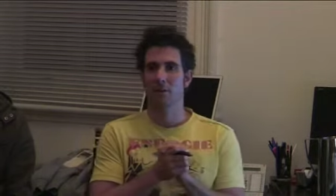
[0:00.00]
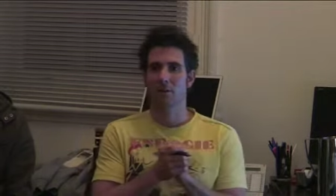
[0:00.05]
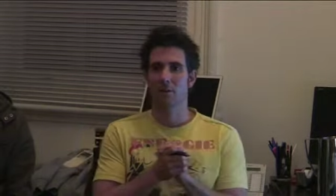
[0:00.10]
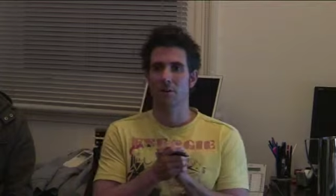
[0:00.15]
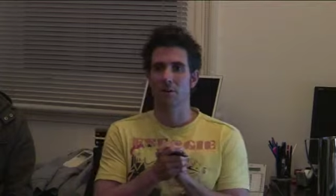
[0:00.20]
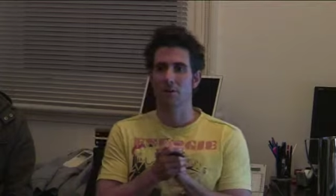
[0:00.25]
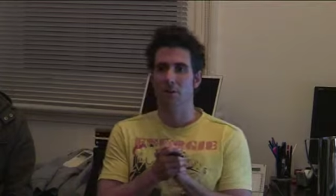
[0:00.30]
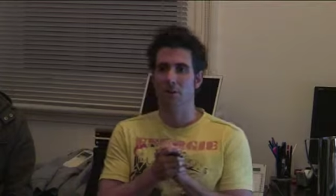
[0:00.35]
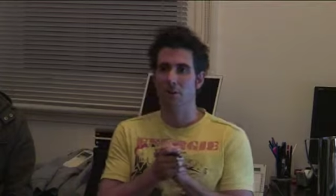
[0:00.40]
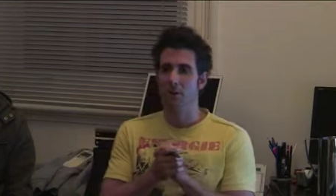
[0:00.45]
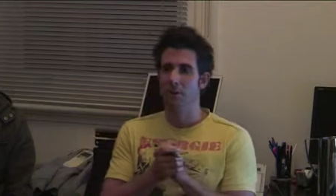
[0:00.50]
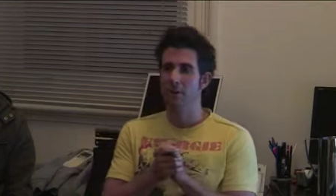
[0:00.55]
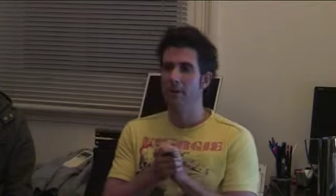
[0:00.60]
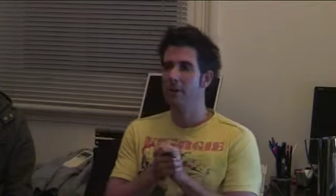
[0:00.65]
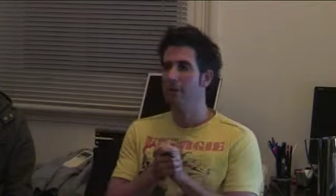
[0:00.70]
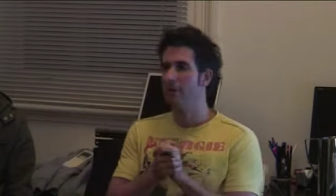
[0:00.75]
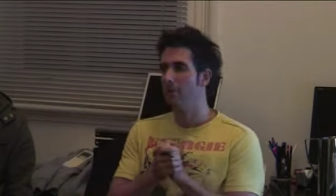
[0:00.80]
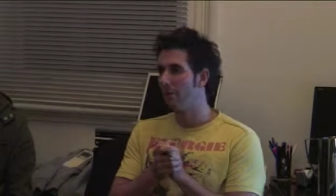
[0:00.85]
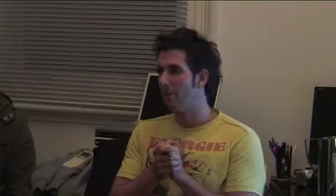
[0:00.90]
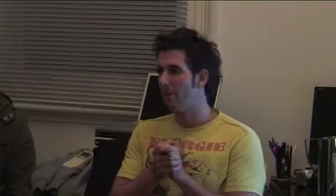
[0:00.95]

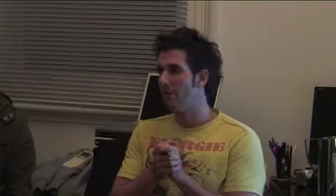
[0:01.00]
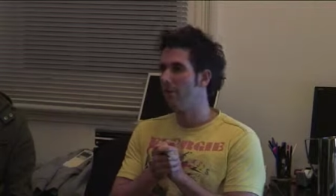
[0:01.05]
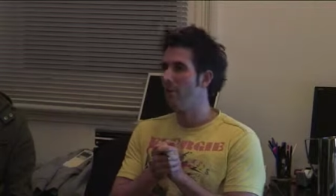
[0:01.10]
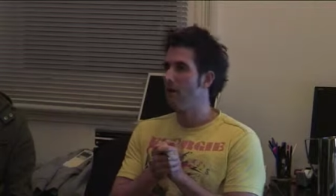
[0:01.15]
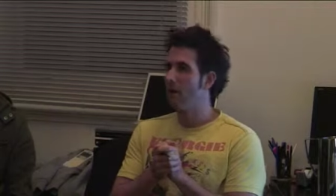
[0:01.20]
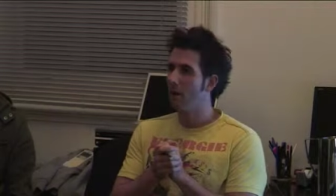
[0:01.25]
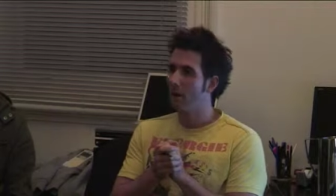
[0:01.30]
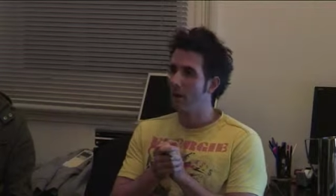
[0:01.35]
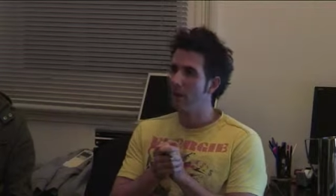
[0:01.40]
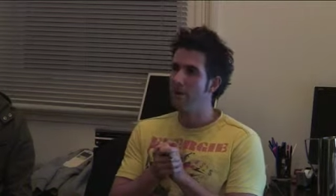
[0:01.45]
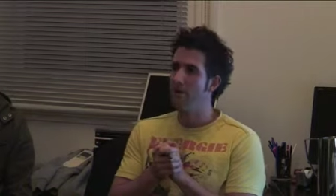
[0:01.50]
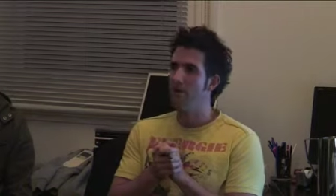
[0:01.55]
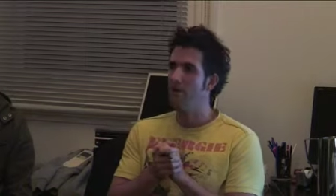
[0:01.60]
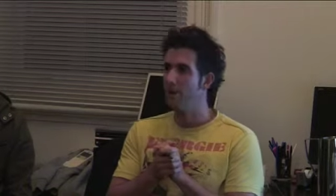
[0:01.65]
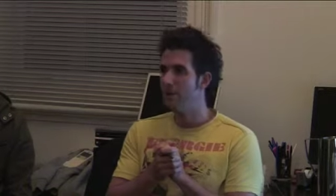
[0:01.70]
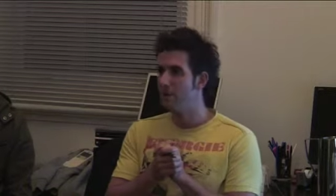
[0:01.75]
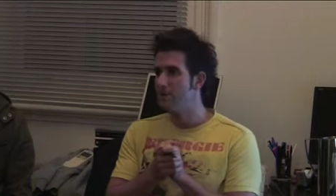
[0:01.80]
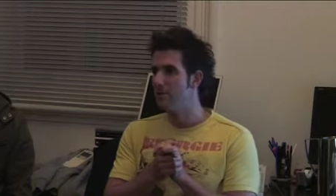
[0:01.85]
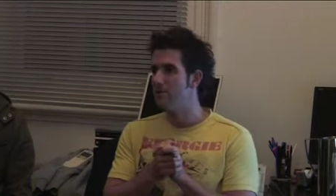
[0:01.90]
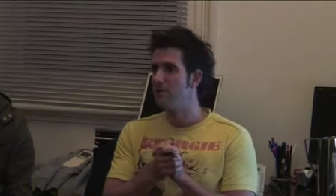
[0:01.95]
continuity and crossing the line and
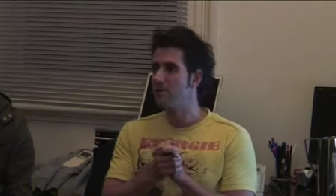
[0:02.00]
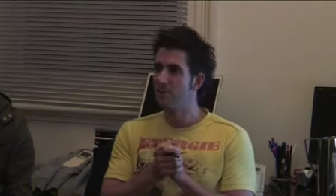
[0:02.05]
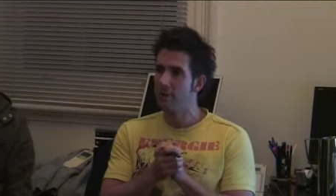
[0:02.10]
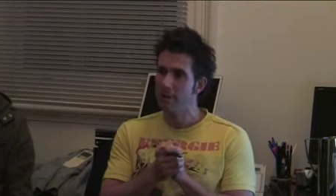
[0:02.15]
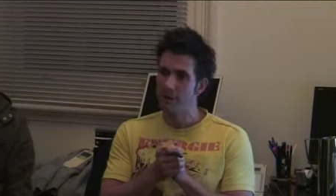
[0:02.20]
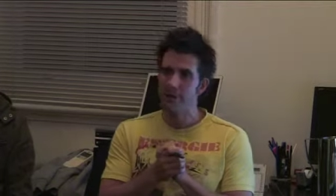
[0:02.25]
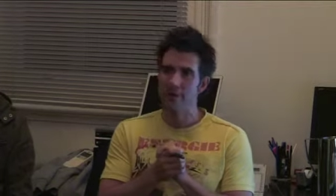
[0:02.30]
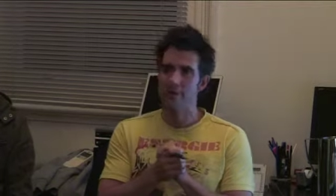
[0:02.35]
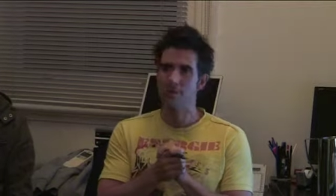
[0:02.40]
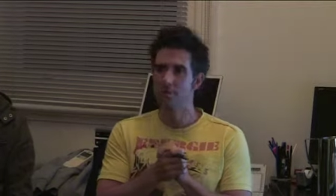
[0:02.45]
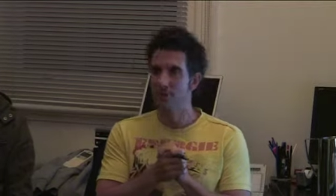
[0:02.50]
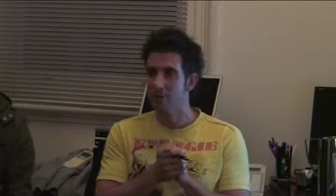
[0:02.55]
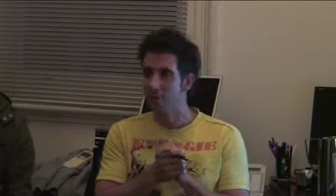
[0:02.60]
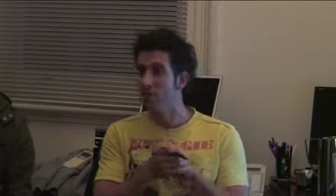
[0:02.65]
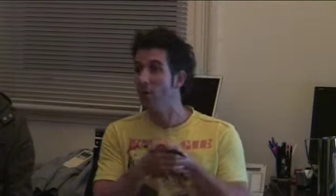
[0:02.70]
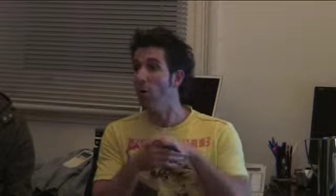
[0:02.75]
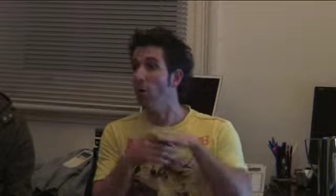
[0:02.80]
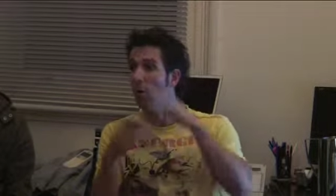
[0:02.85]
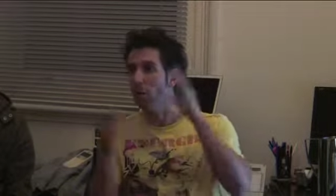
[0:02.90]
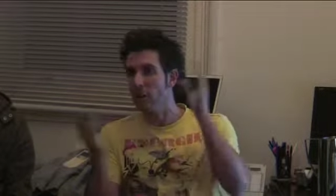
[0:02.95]
correction and screen direction
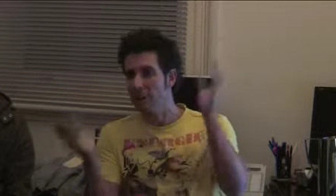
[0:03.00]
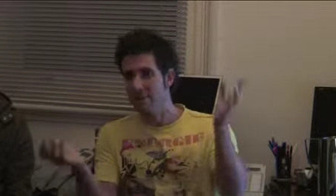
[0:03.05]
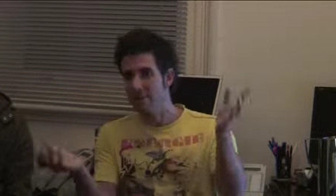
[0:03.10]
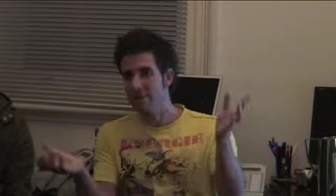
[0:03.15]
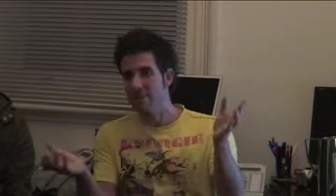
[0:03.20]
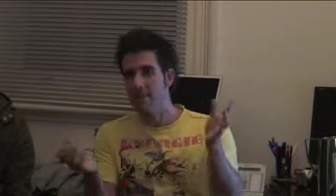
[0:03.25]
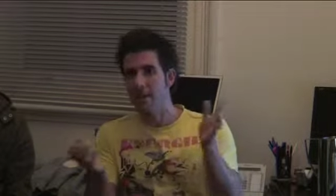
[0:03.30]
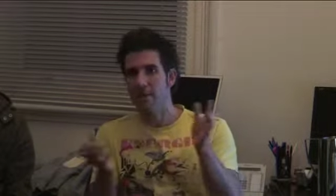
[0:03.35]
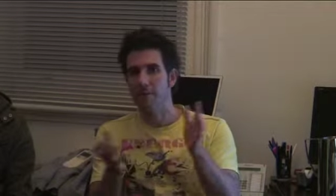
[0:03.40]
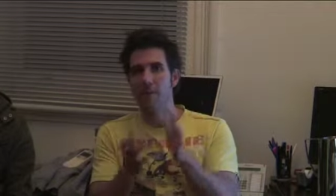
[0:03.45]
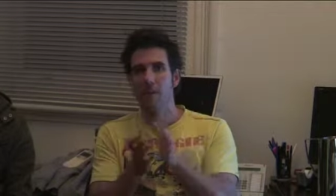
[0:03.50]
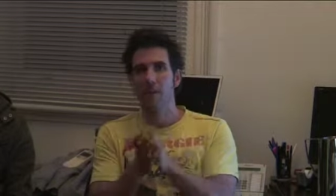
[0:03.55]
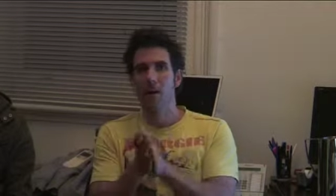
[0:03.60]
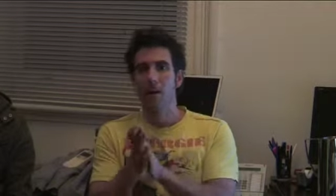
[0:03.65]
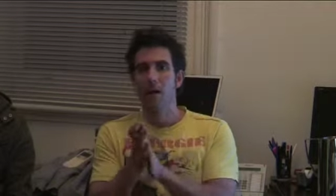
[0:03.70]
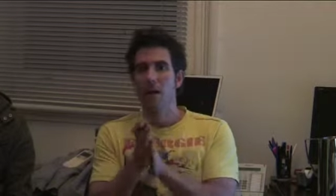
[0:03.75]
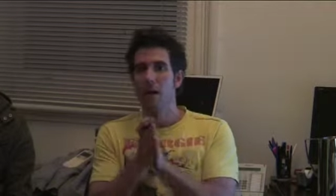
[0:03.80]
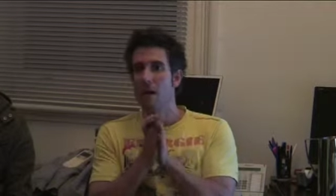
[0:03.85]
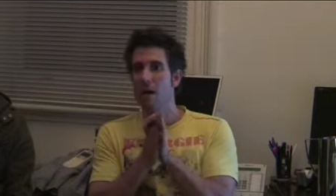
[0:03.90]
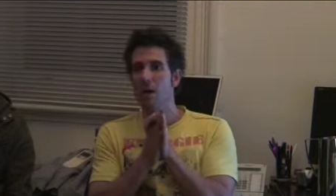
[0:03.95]
and all that sort of
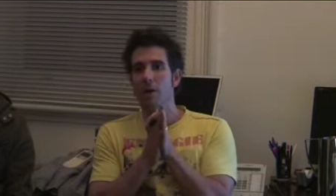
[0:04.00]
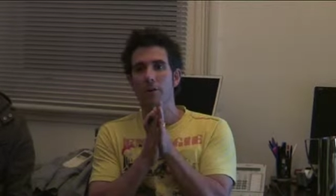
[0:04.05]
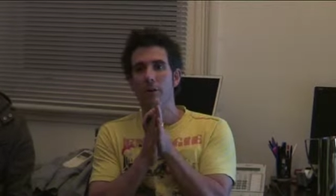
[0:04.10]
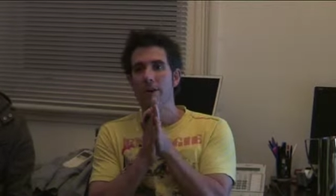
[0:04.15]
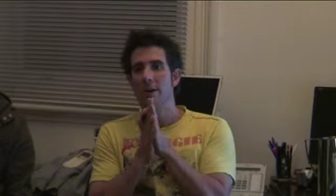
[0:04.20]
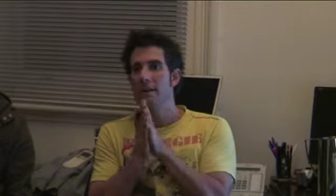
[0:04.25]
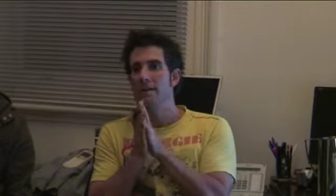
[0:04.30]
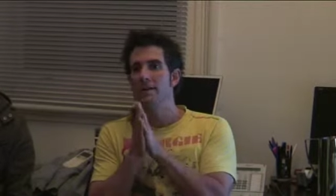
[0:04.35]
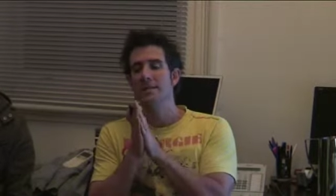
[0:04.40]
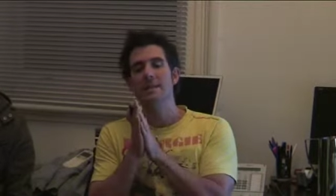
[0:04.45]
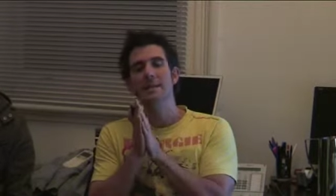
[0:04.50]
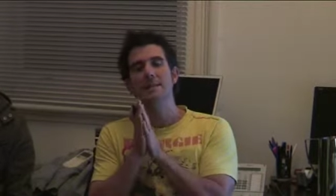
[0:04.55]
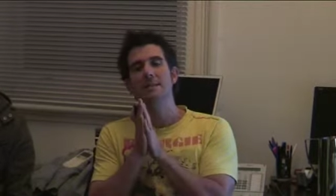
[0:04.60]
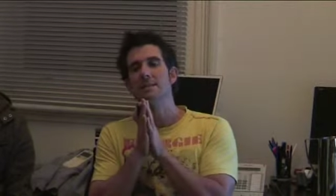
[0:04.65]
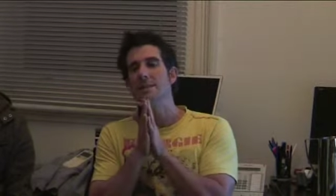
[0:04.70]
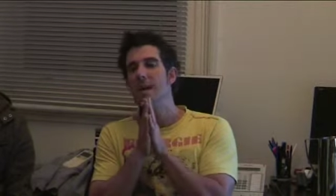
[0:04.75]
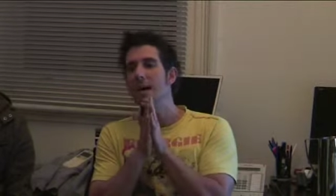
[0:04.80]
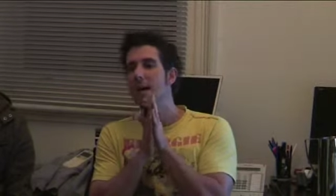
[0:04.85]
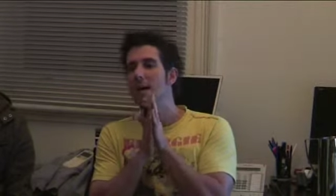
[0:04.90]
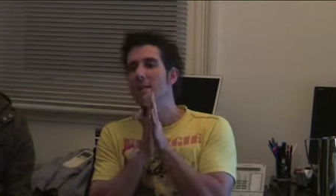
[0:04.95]
stuff. Colour correcting is
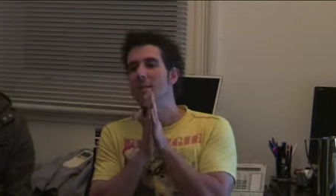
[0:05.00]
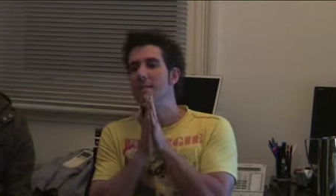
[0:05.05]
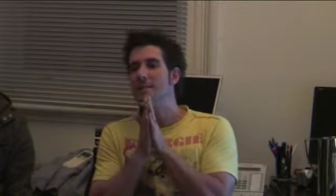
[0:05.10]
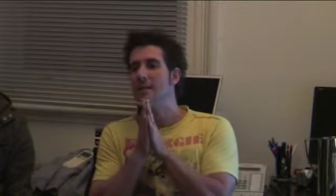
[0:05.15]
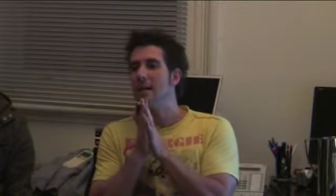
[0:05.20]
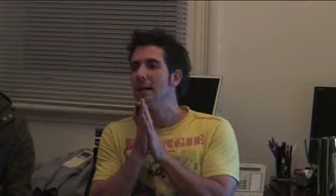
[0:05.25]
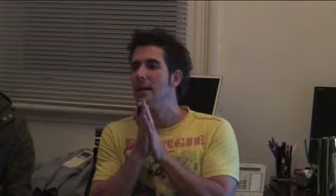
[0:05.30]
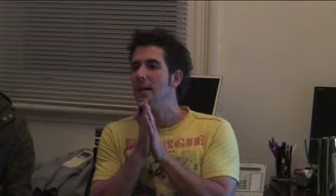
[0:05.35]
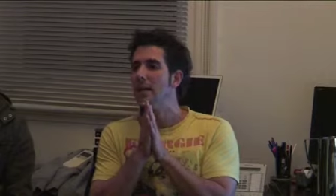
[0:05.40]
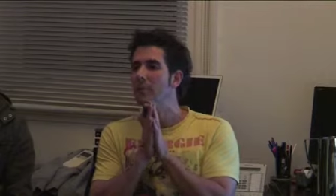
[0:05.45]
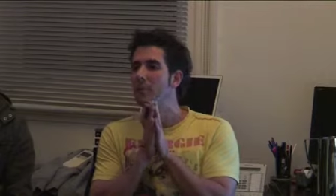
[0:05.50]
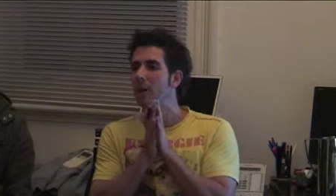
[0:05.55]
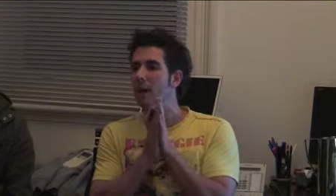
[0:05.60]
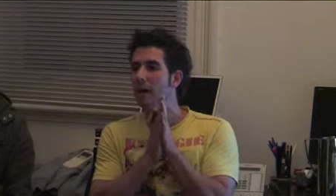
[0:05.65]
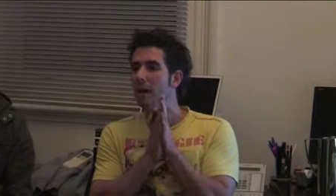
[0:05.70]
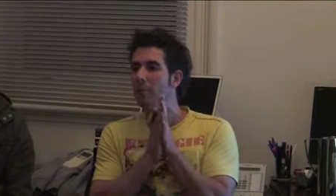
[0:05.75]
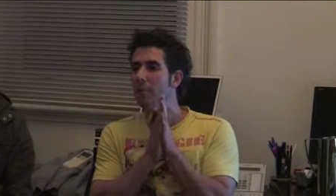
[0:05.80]
exactly the same.